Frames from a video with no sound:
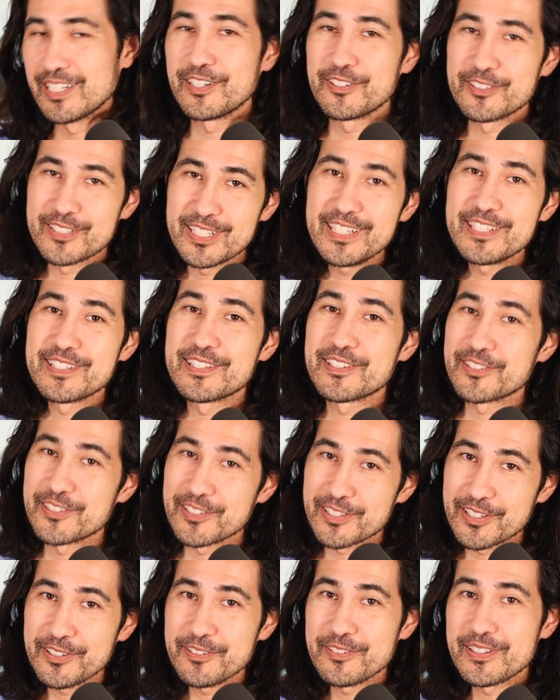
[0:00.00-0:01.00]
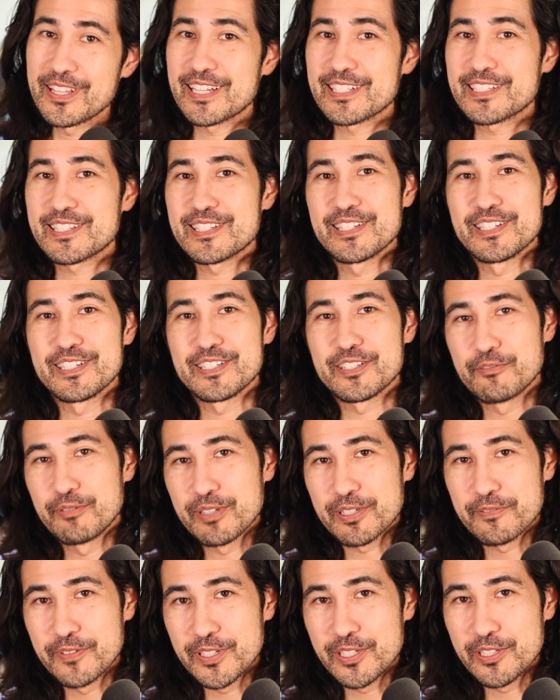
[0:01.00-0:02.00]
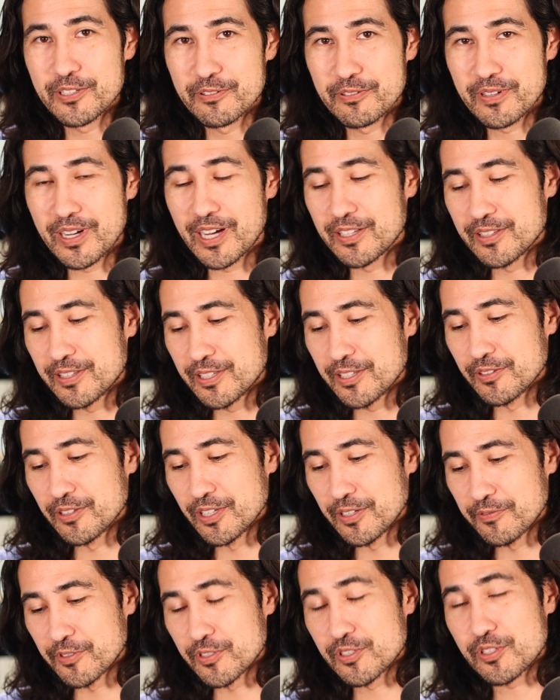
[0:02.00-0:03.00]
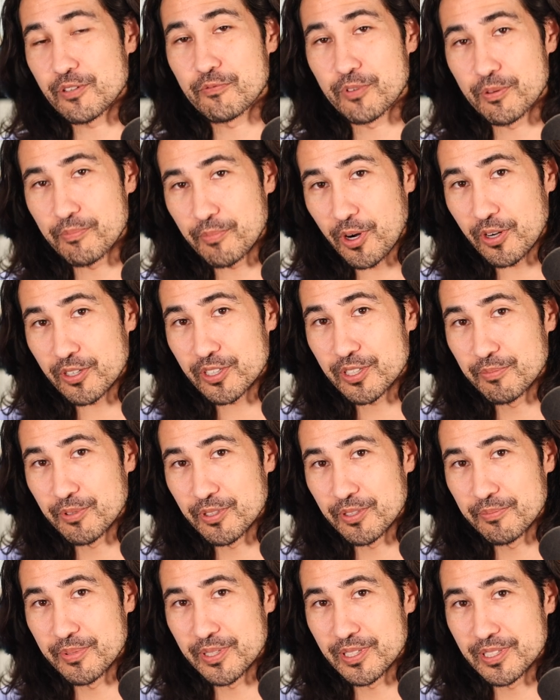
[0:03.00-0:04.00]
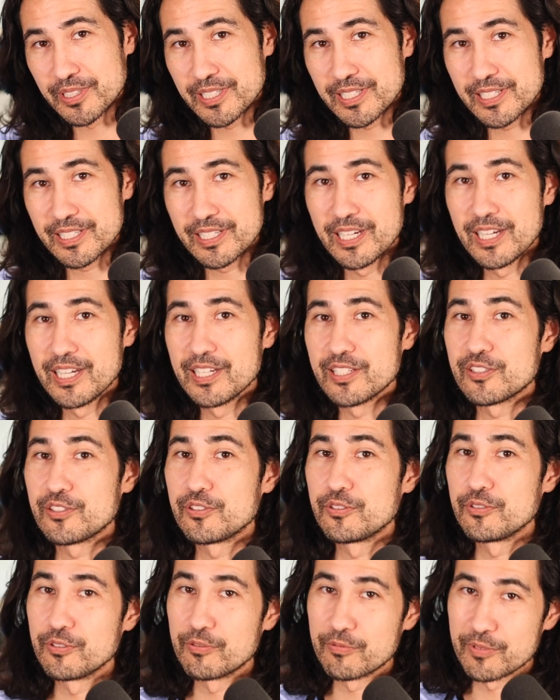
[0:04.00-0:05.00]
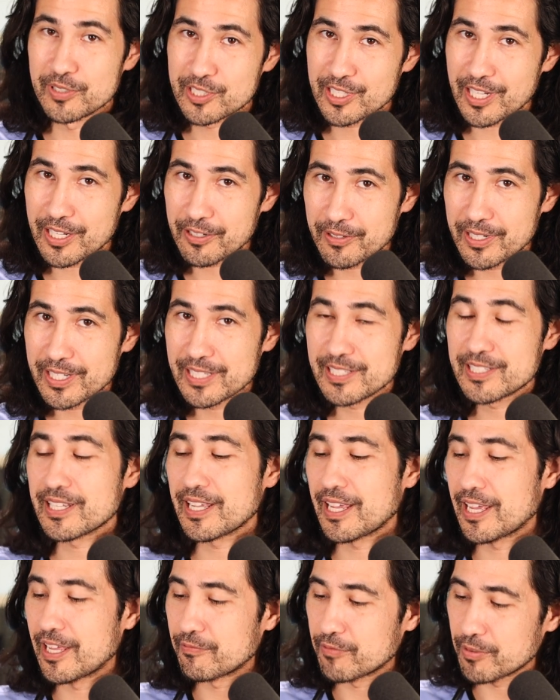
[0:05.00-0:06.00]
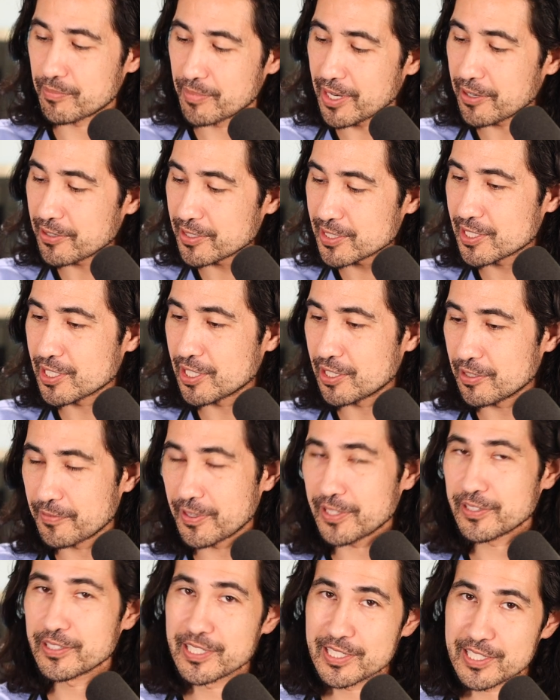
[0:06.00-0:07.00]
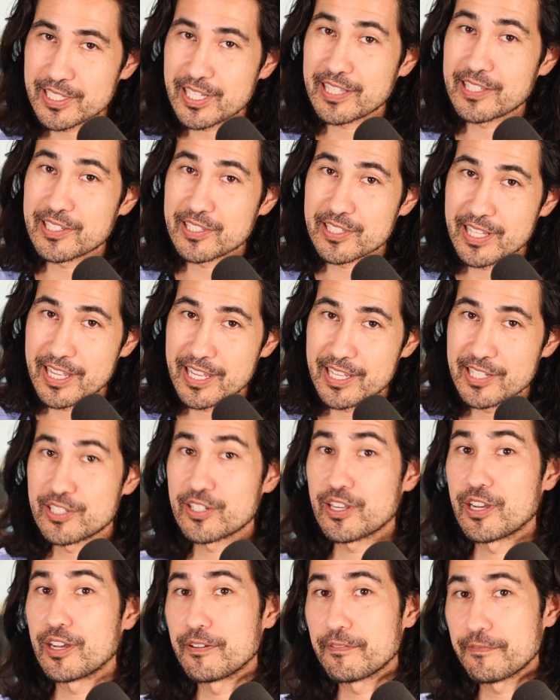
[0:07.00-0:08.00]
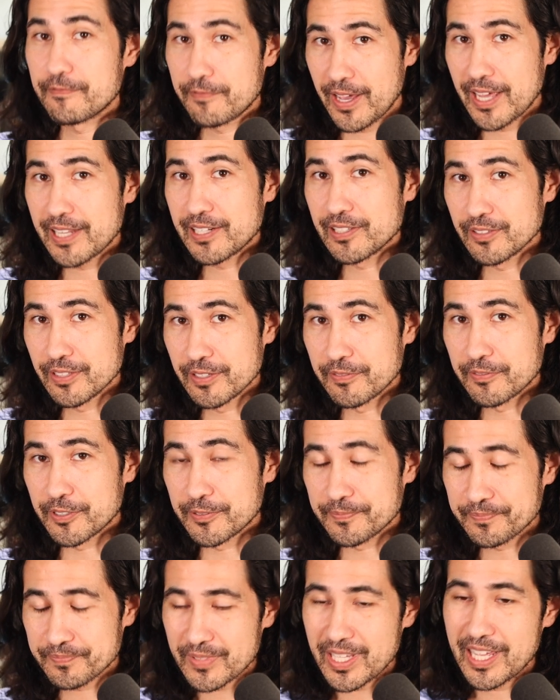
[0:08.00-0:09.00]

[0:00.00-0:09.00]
Okay, there you go. That's a quick video on the liver's remarkable ability to regenerate and repair itself, at least at the stage of fatty liver.